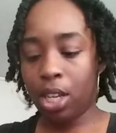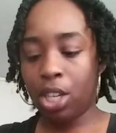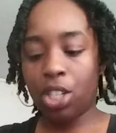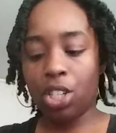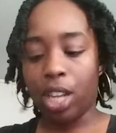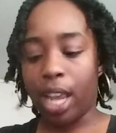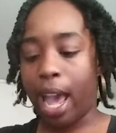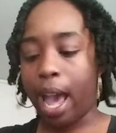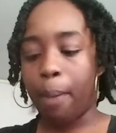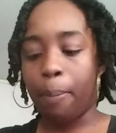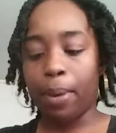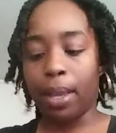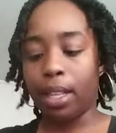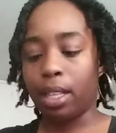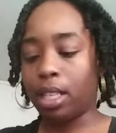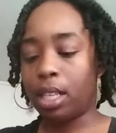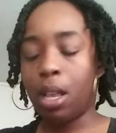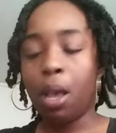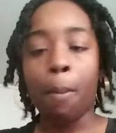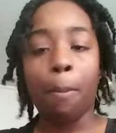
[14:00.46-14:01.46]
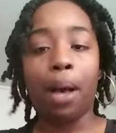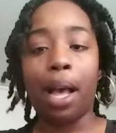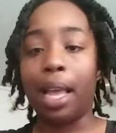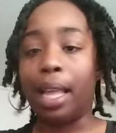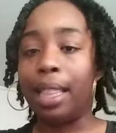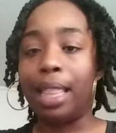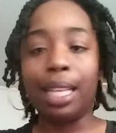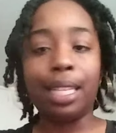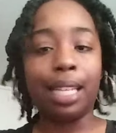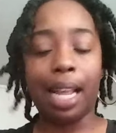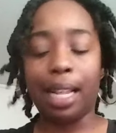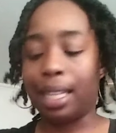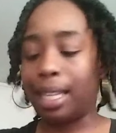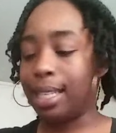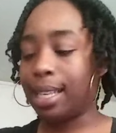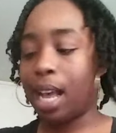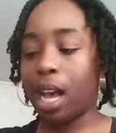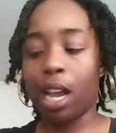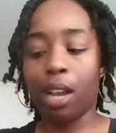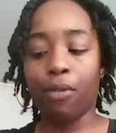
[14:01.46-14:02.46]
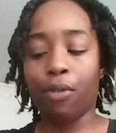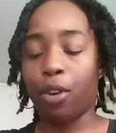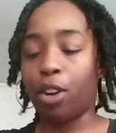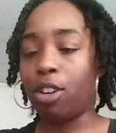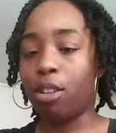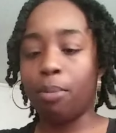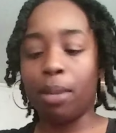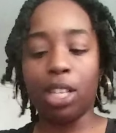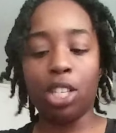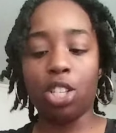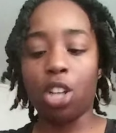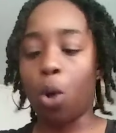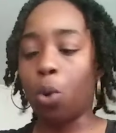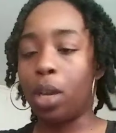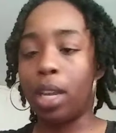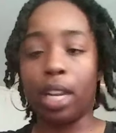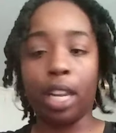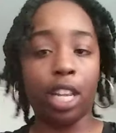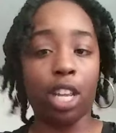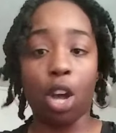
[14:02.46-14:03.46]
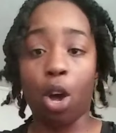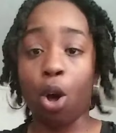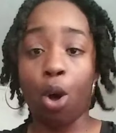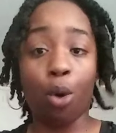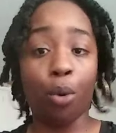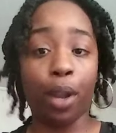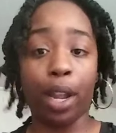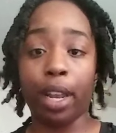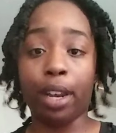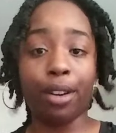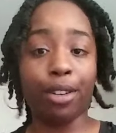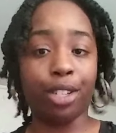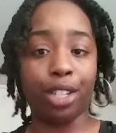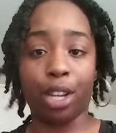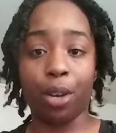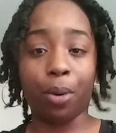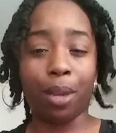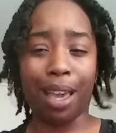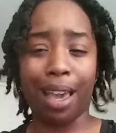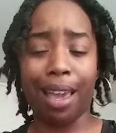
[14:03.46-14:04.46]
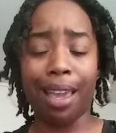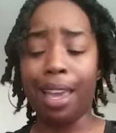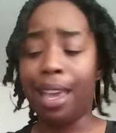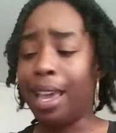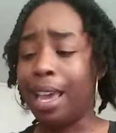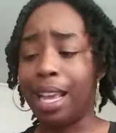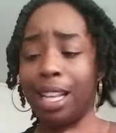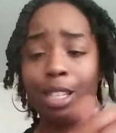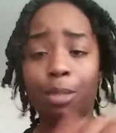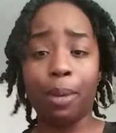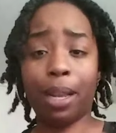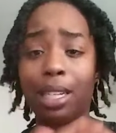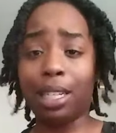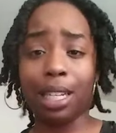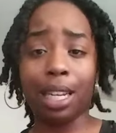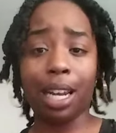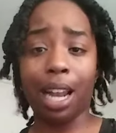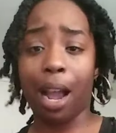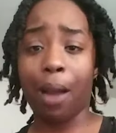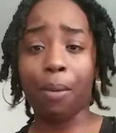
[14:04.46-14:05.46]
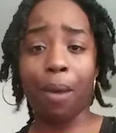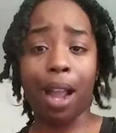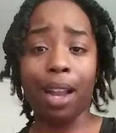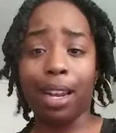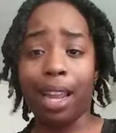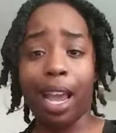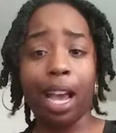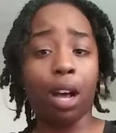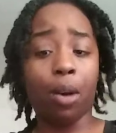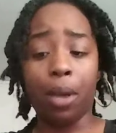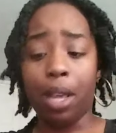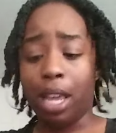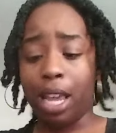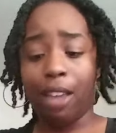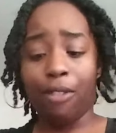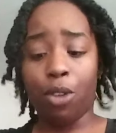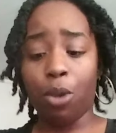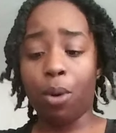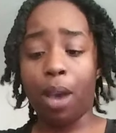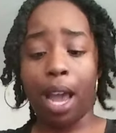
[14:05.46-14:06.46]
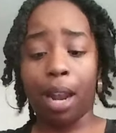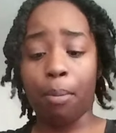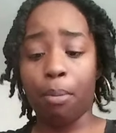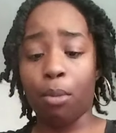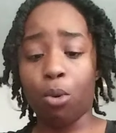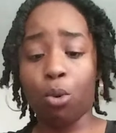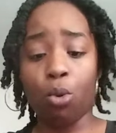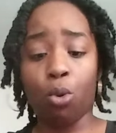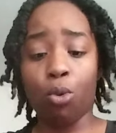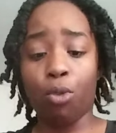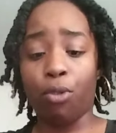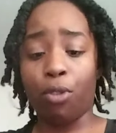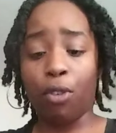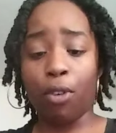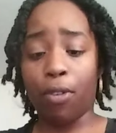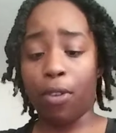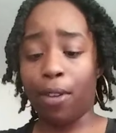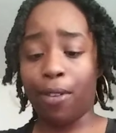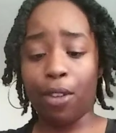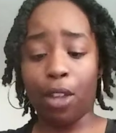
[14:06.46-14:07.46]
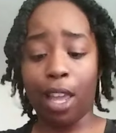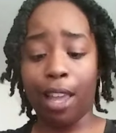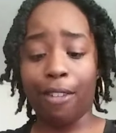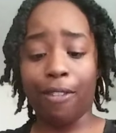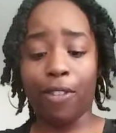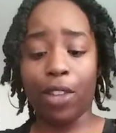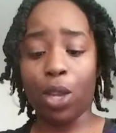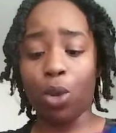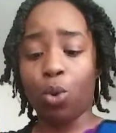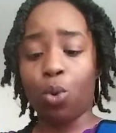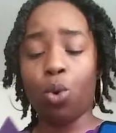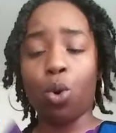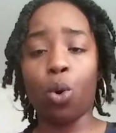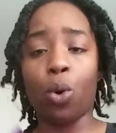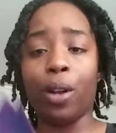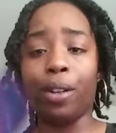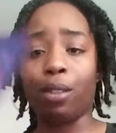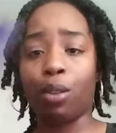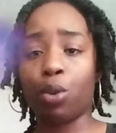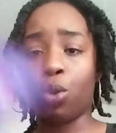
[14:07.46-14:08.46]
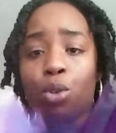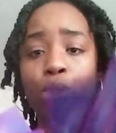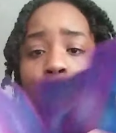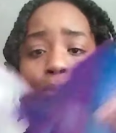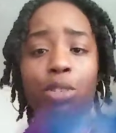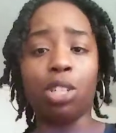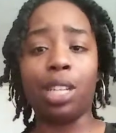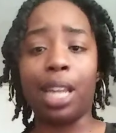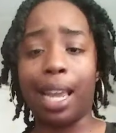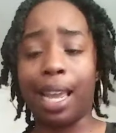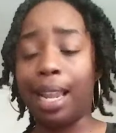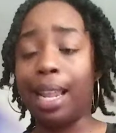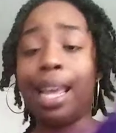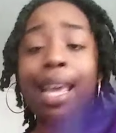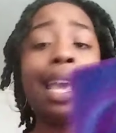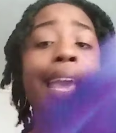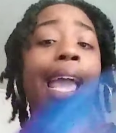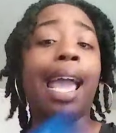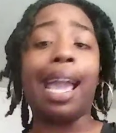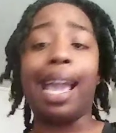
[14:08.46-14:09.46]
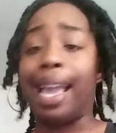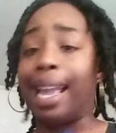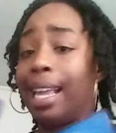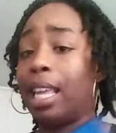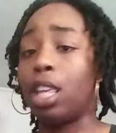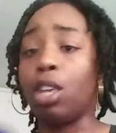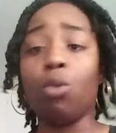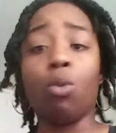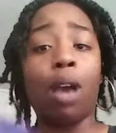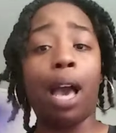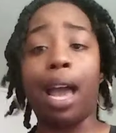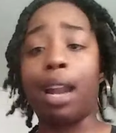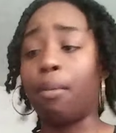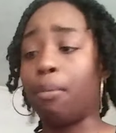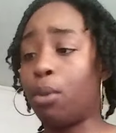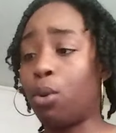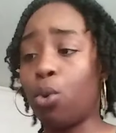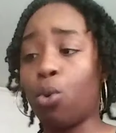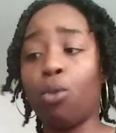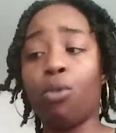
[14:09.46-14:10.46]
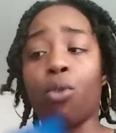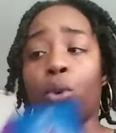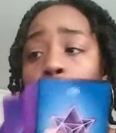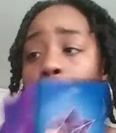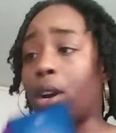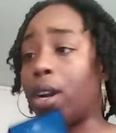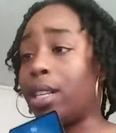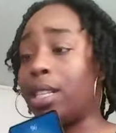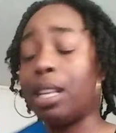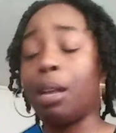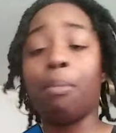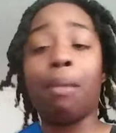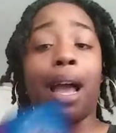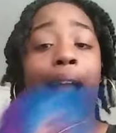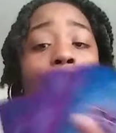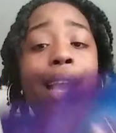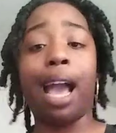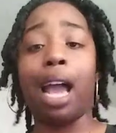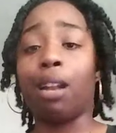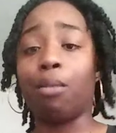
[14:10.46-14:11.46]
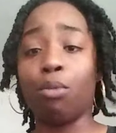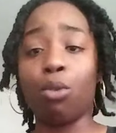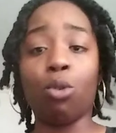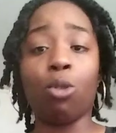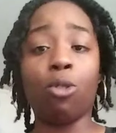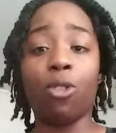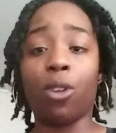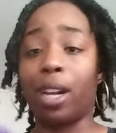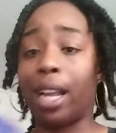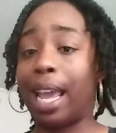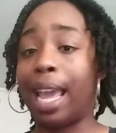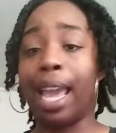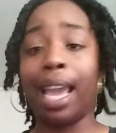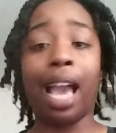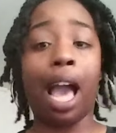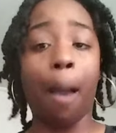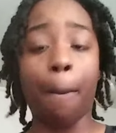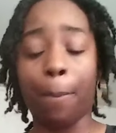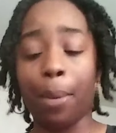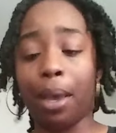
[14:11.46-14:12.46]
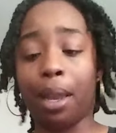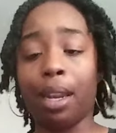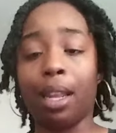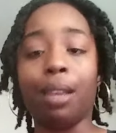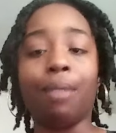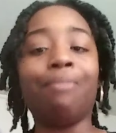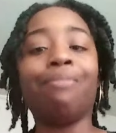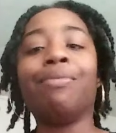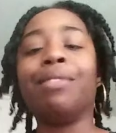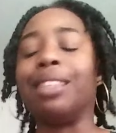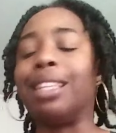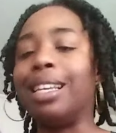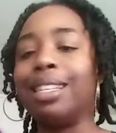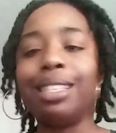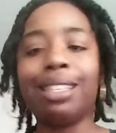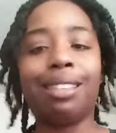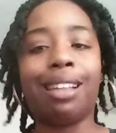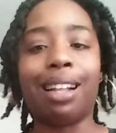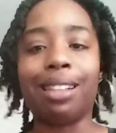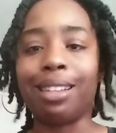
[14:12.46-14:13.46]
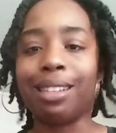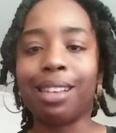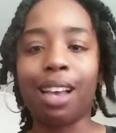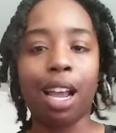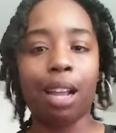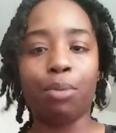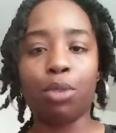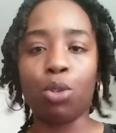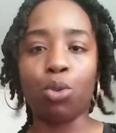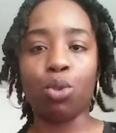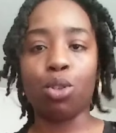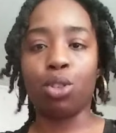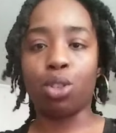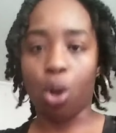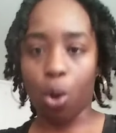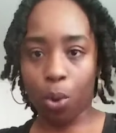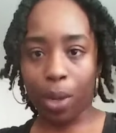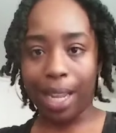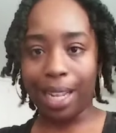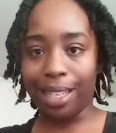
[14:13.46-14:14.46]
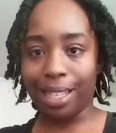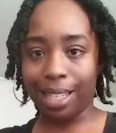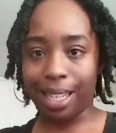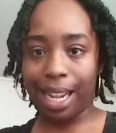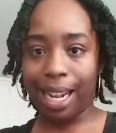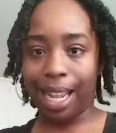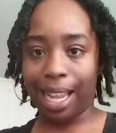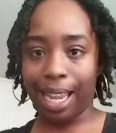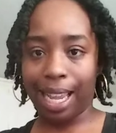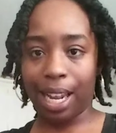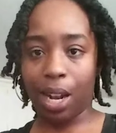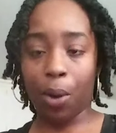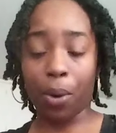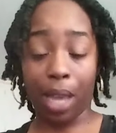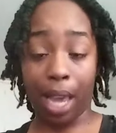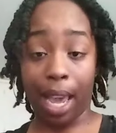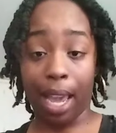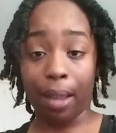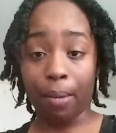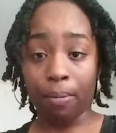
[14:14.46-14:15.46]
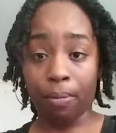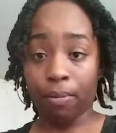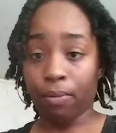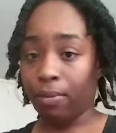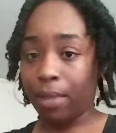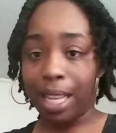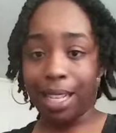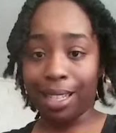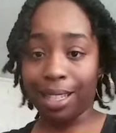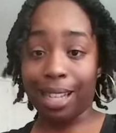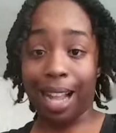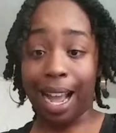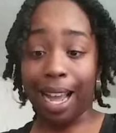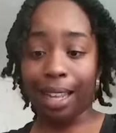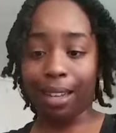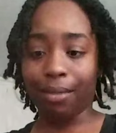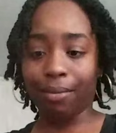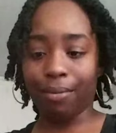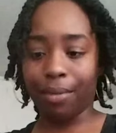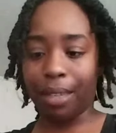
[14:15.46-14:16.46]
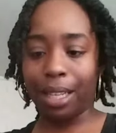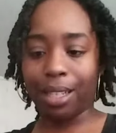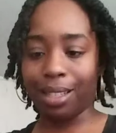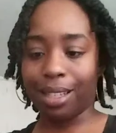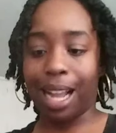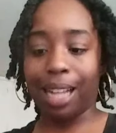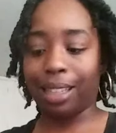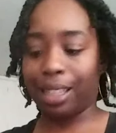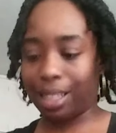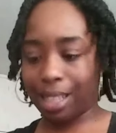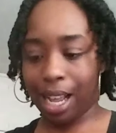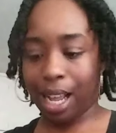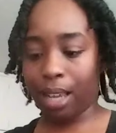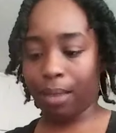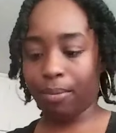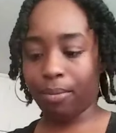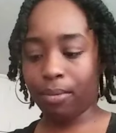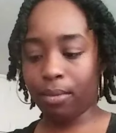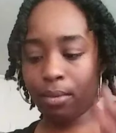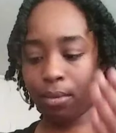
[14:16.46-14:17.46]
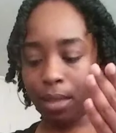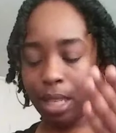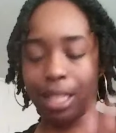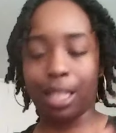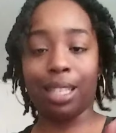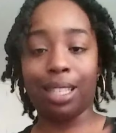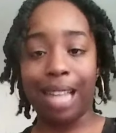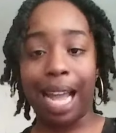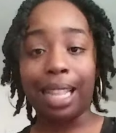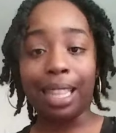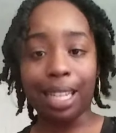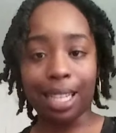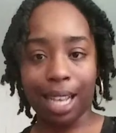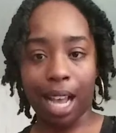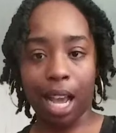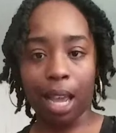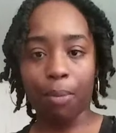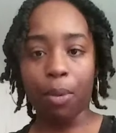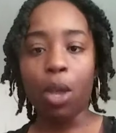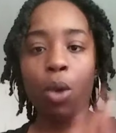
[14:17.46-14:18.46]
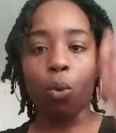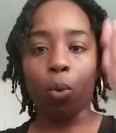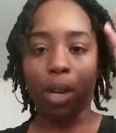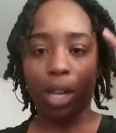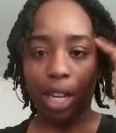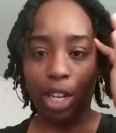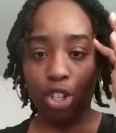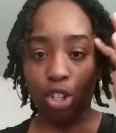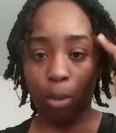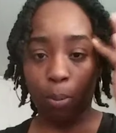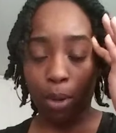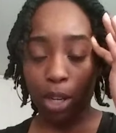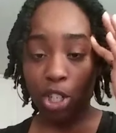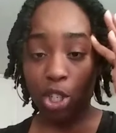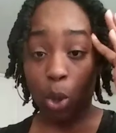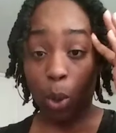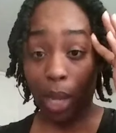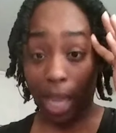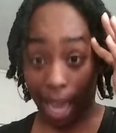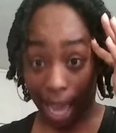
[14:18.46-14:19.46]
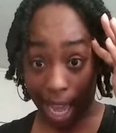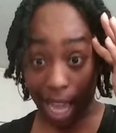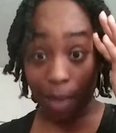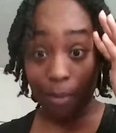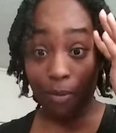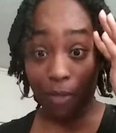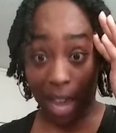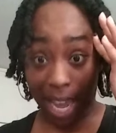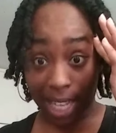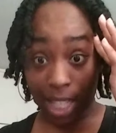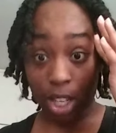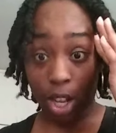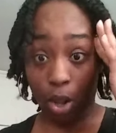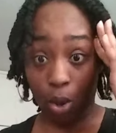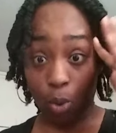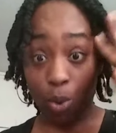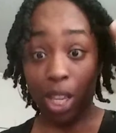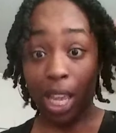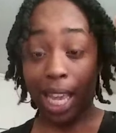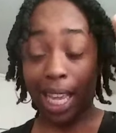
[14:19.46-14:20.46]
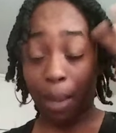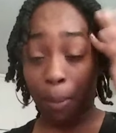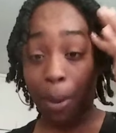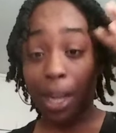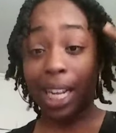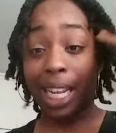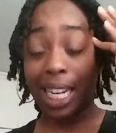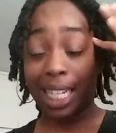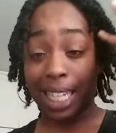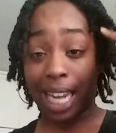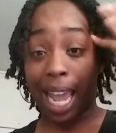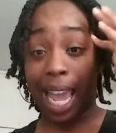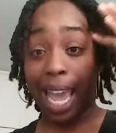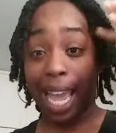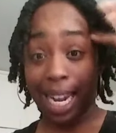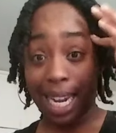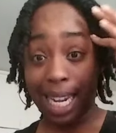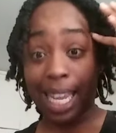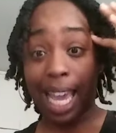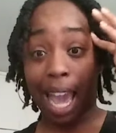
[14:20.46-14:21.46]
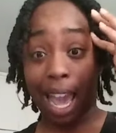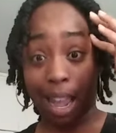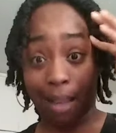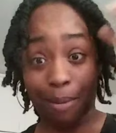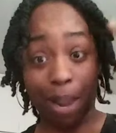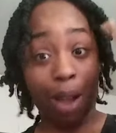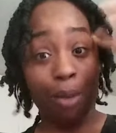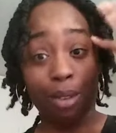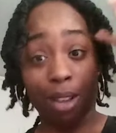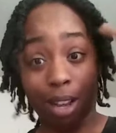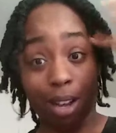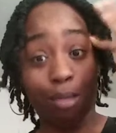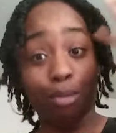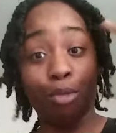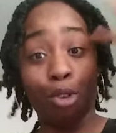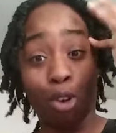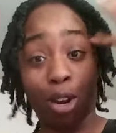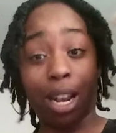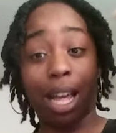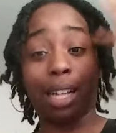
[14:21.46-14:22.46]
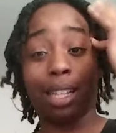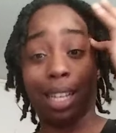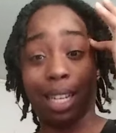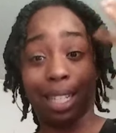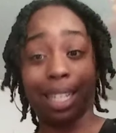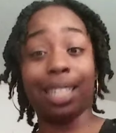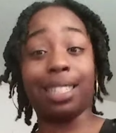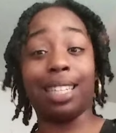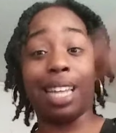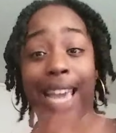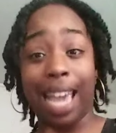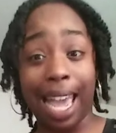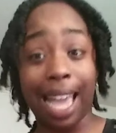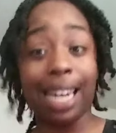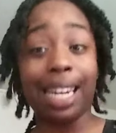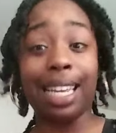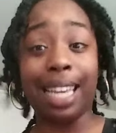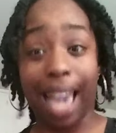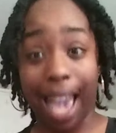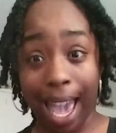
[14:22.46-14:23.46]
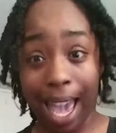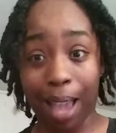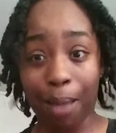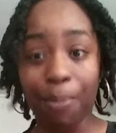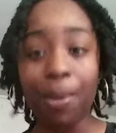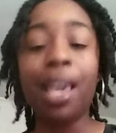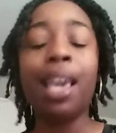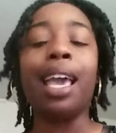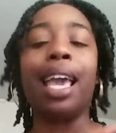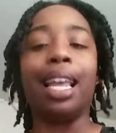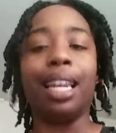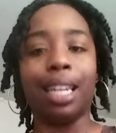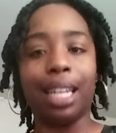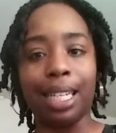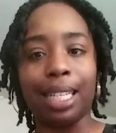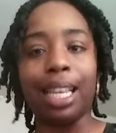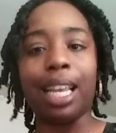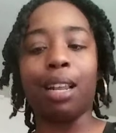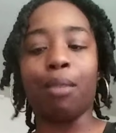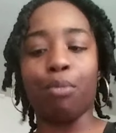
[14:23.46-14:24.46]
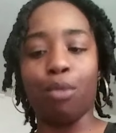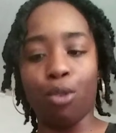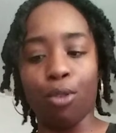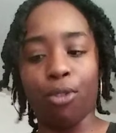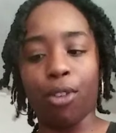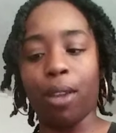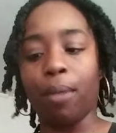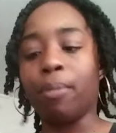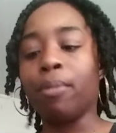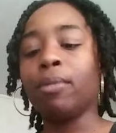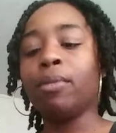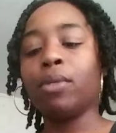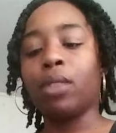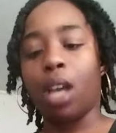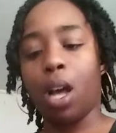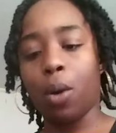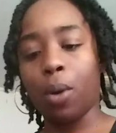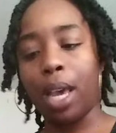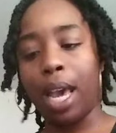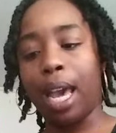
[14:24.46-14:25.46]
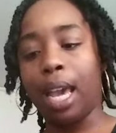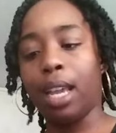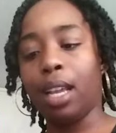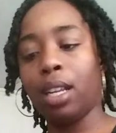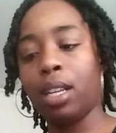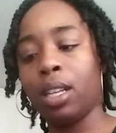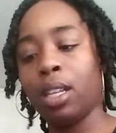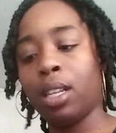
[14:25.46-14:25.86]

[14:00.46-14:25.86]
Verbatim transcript: Shit happens. But this ain't the time for you to be soaking in your own energy, okay? Especially not right now. If you got to move, if you going through some shit and you got to move or somebody got to move or they ain't got money, this is not the time to soak and sit in, okay? It's not. It's not the time. This is not the time. We need you to put your game face on. You put get your head in the game. There we go. I'm going like this. Get your head in the game and let's get it moving. Okay?